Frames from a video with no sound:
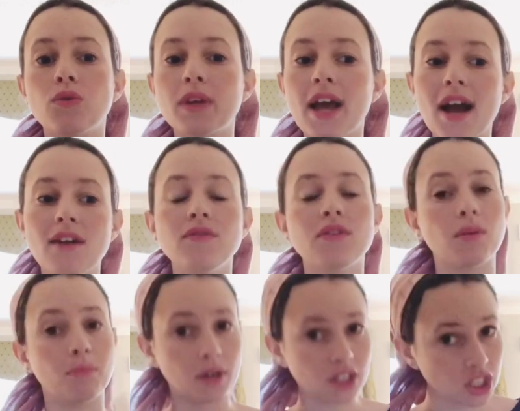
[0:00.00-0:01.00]
we have the
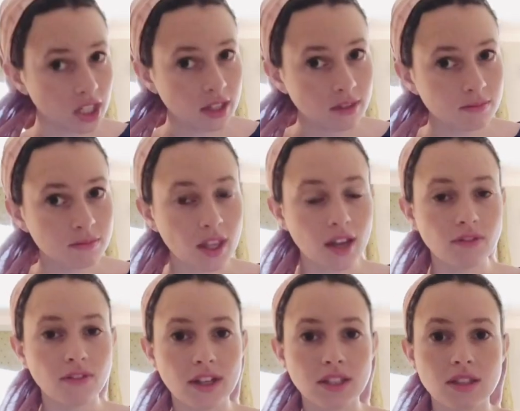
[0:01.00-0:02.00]
budget that
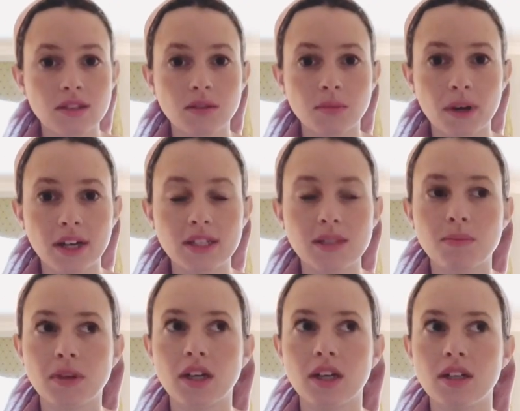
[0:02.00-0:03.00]
affects the price,
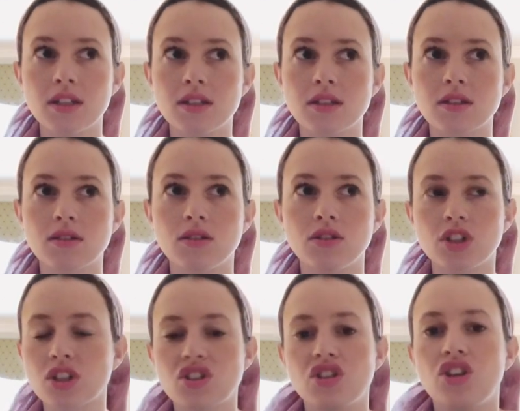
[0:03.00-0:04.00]
because
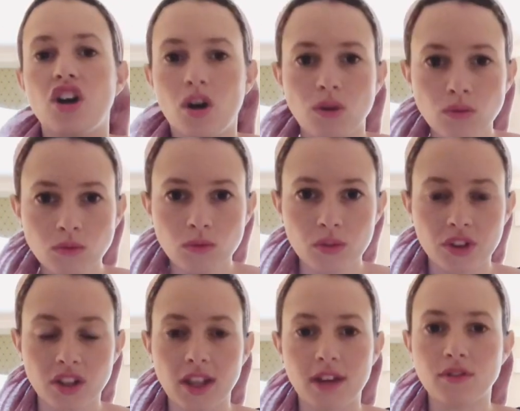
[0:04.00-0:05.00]
just to know
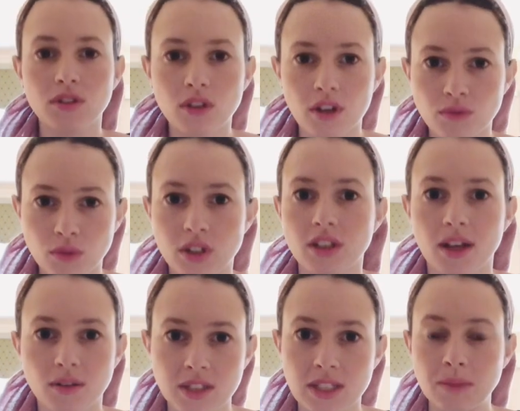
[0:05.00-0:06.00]
the level of work
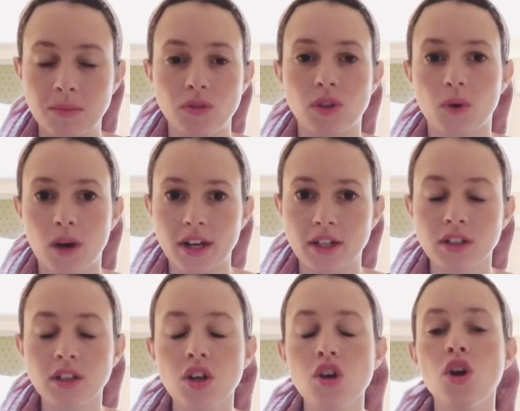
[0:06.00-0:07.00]
that's going to be
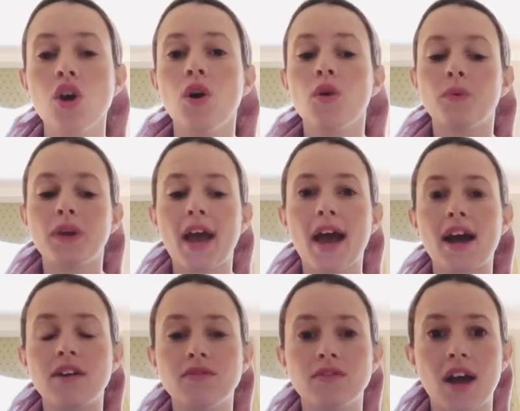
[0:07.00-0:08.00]
required. We
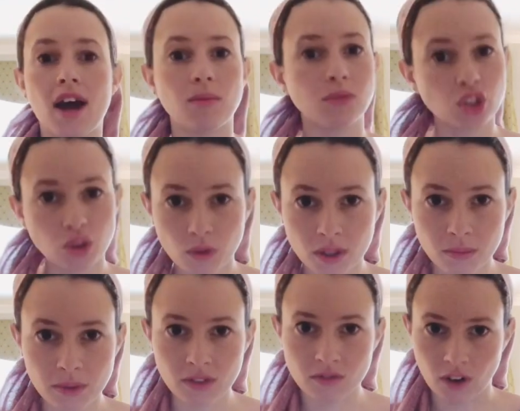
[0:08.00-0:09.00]
have how much you want to
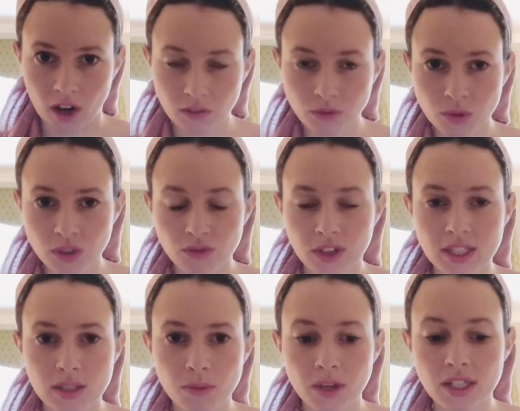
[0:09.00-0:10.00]
be involved, which affects
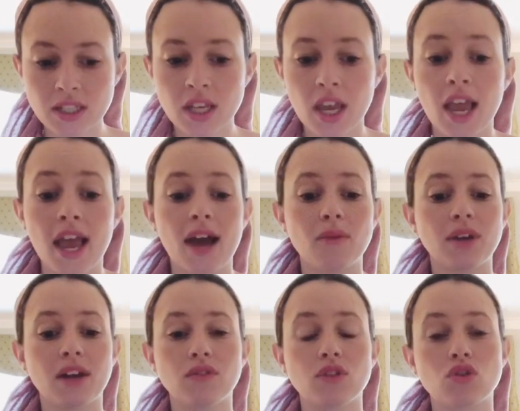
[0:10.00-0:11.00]
the price, and we
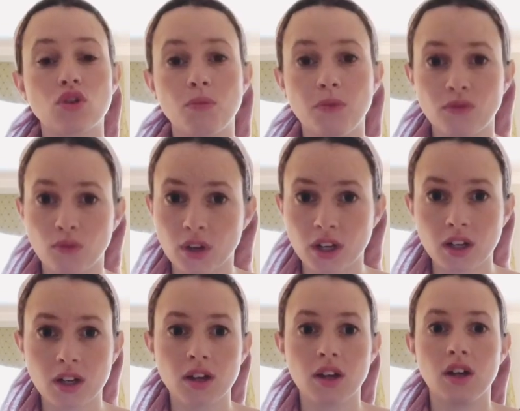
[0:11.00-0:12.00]
have the scope of work
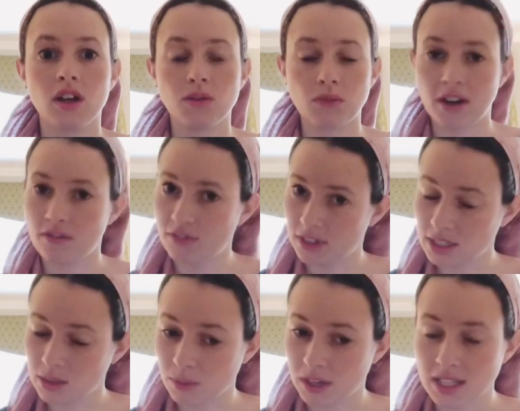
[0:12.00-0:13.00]
that affects
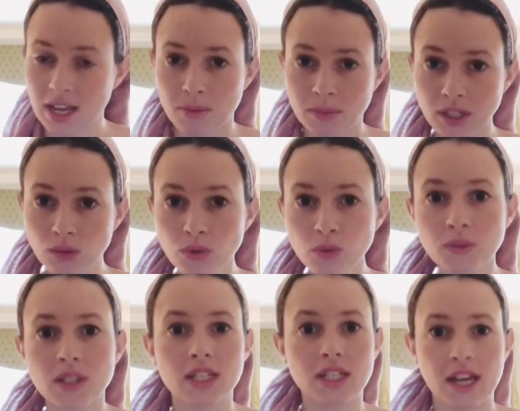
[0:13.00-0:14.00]
the price, how many rooms
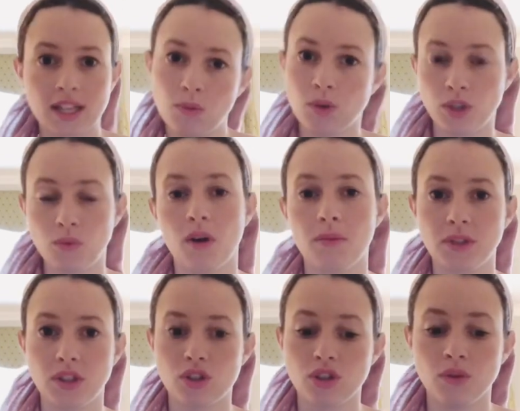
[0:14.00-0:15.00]
and exactly what you want me
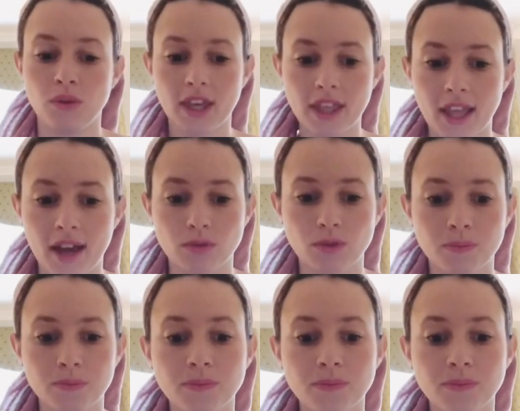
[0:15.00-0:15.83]
to do in that room.